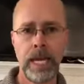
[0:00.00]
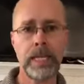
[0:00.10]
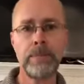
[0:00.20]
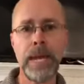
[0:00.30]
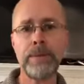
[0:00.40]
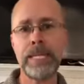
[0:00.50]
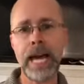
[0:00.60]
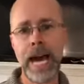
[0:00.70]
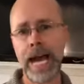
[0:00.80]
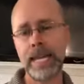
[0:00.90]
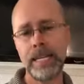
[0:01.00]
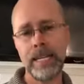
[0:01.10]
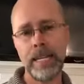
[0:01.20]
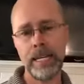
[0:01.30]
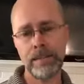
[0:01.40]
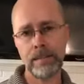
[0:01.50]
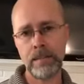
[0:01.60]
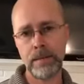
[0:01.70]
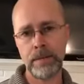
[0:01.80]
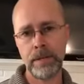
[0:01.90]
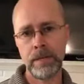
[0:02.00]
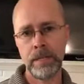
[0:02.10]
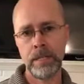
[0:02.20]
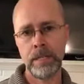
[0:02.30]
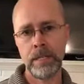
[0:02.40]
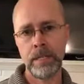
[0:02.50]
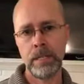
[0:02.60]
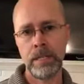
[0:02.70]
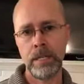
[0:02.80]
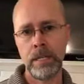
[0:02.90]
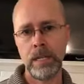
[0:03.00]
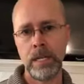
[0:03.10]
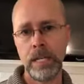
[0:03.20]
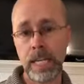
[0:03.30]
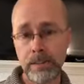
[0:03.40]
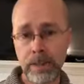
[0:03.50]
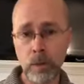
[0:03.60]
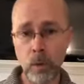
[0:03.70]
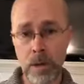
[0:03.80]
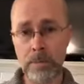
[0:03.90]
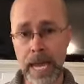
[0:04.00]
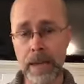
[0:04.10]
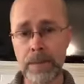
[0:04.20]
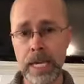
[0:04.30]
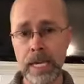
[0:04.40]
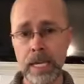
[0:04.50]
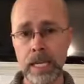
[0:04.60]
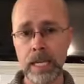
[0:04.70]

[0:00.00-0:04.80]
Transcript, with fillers: and the baby died in its sleep, leaving one baby.